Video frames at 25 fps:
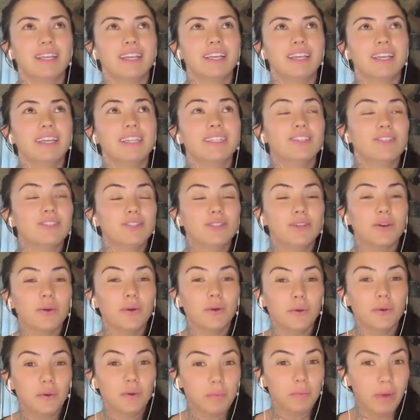It's
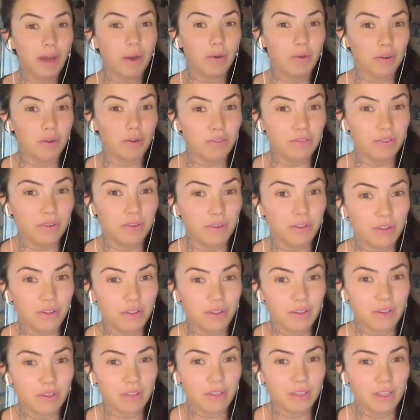so
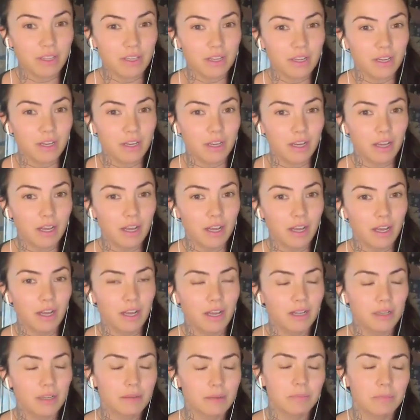powerful.
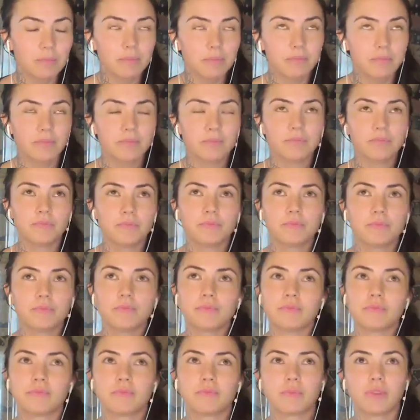Um,
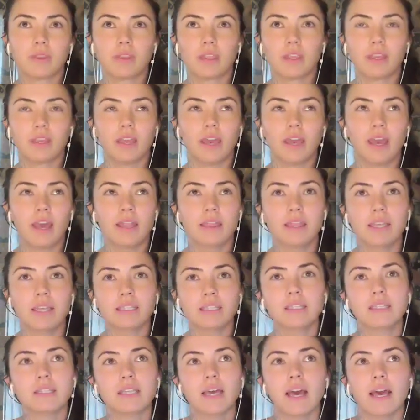at
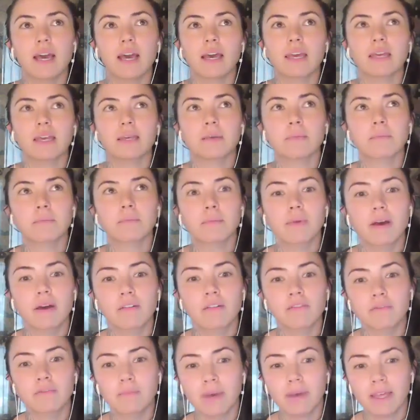this time
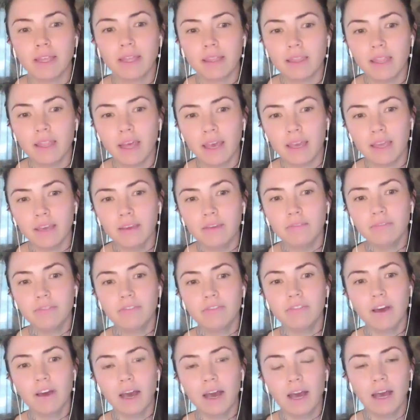of my life,
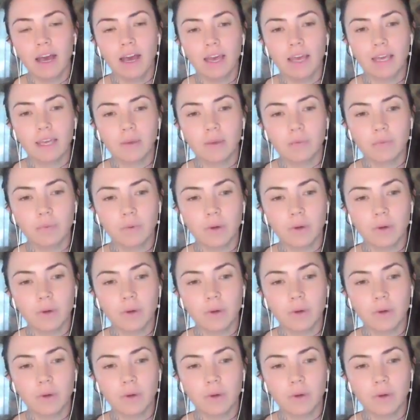a